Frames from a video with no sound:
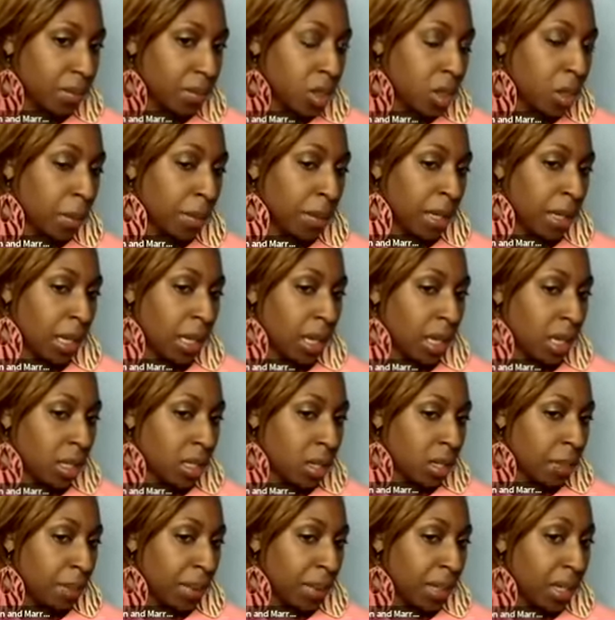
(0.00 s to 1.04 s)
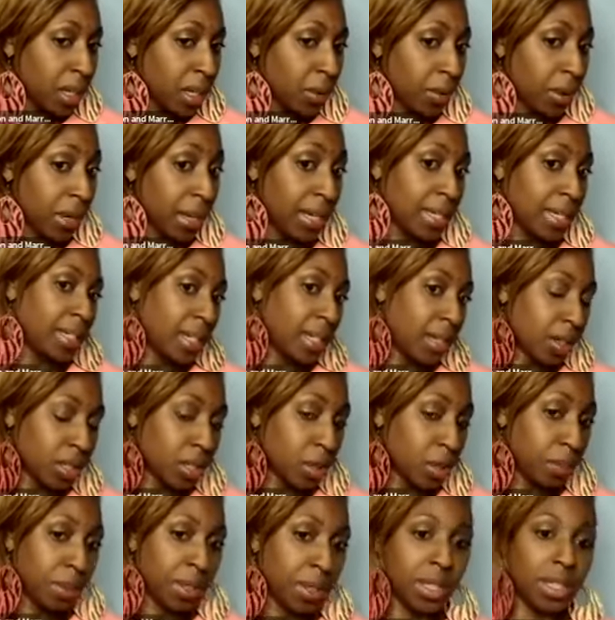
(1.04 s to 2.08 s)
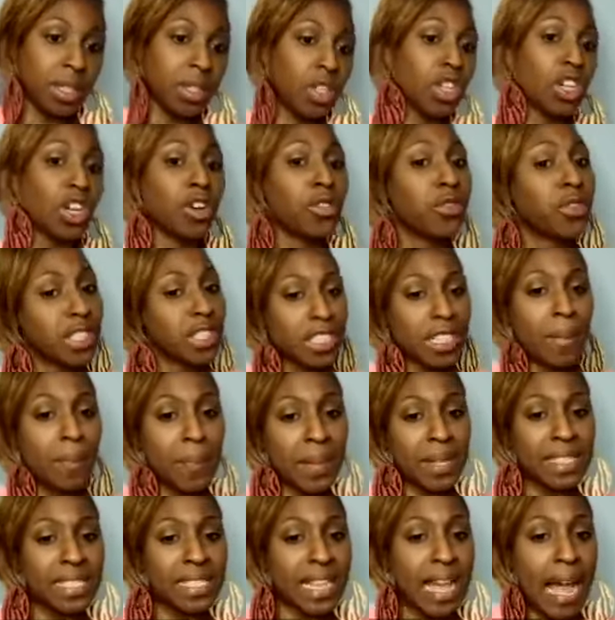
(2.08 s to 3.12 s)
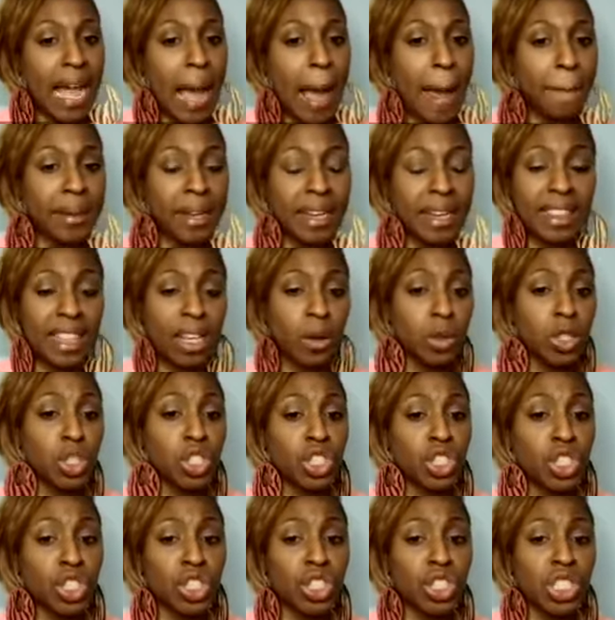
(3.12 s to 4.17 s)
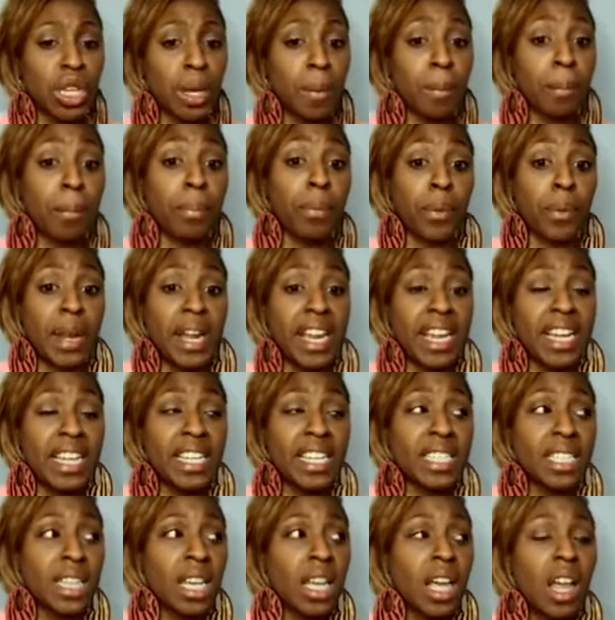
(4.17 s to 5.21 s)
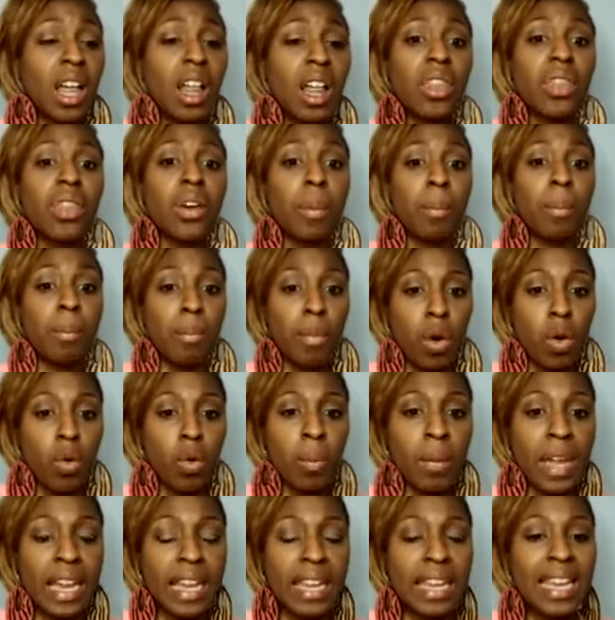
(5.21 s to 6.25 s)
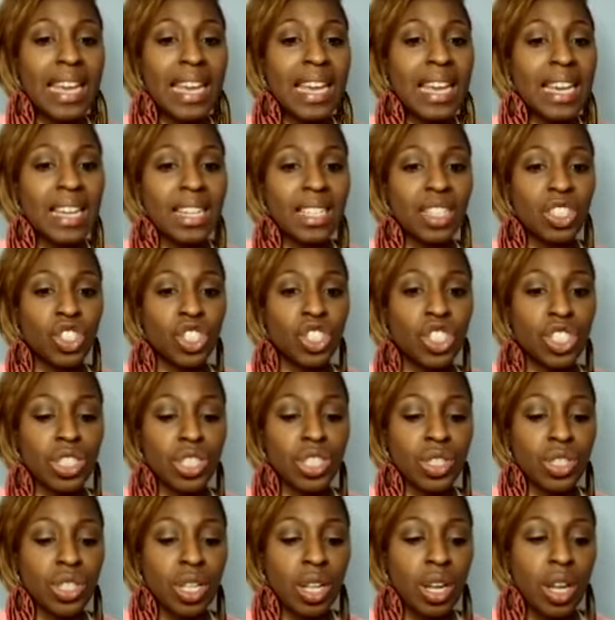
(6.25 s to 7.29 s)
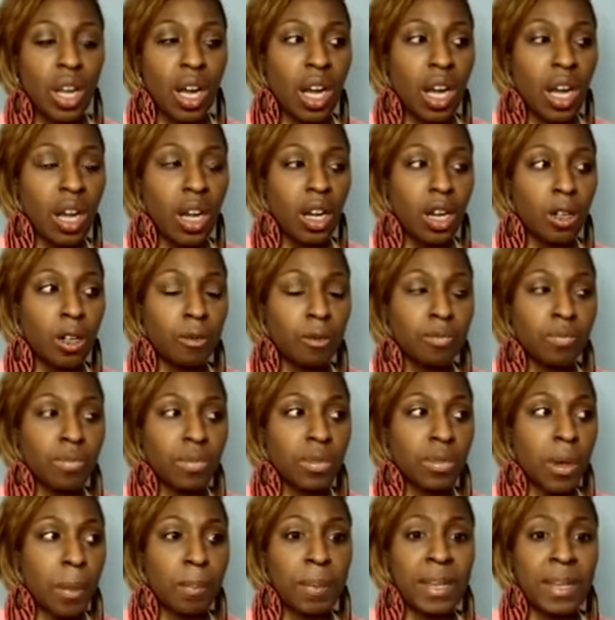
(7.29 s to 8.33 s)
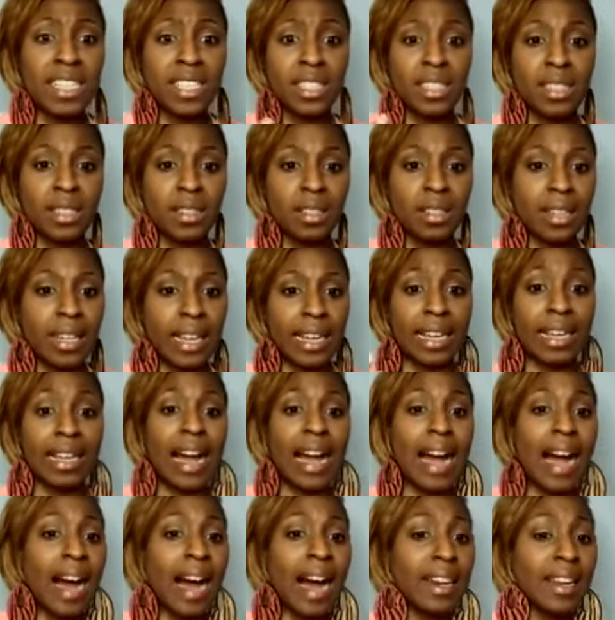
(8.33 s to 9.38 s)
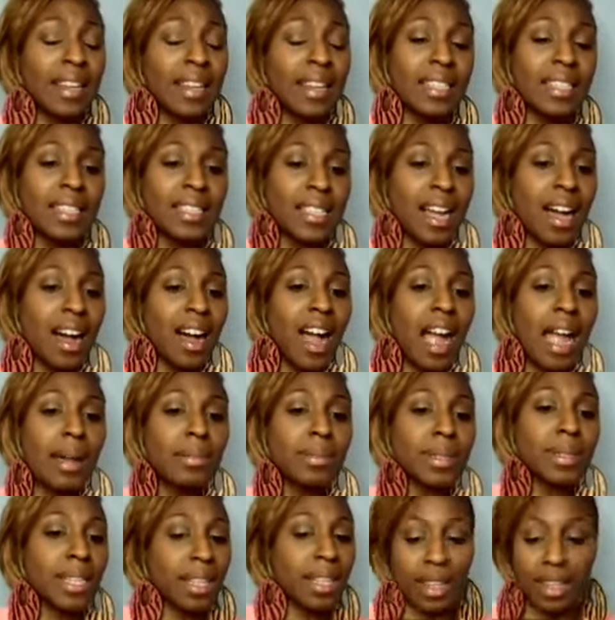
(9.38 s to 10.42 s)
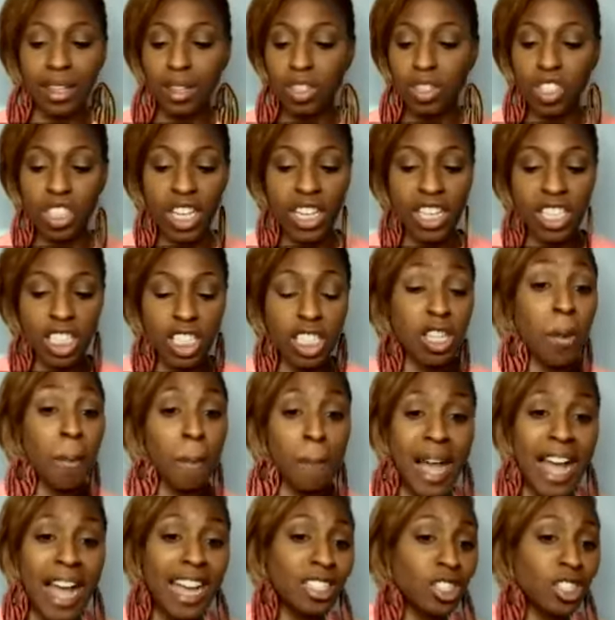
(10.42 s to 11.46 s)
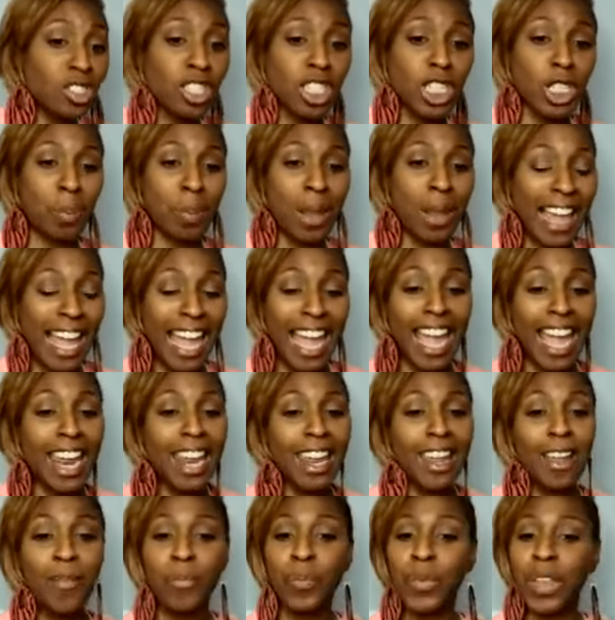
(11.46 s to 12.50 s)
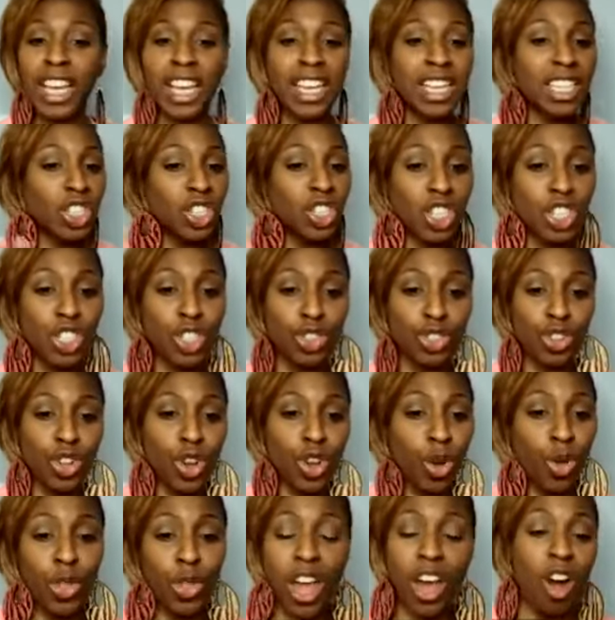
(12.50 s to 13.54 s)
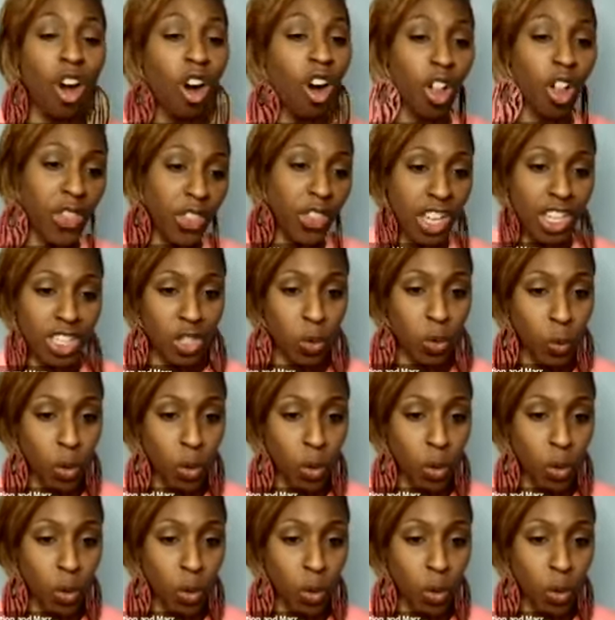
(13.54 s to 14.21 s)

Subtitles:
to be crazy or to be, you know, for something to happen. I think we should just embrace the moment and just be still in God in these times. And like you're saying, just master this plan and just know that all things are